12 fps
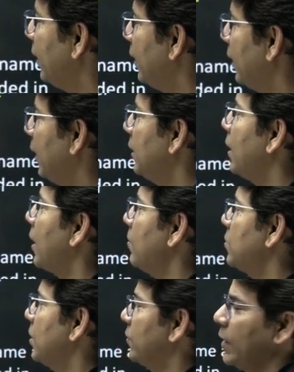in the
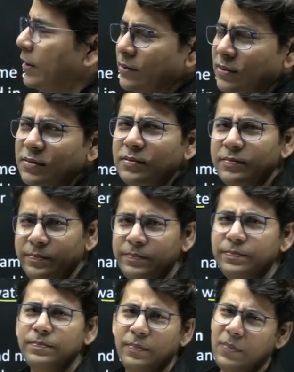Ramsar sites.
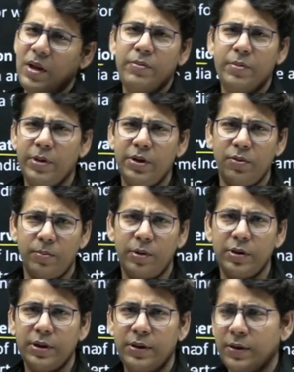Everybody know about
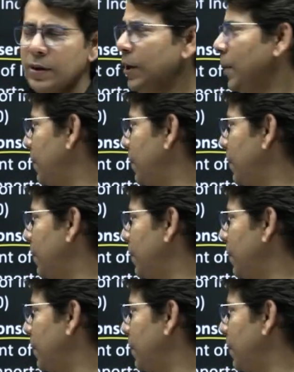it. But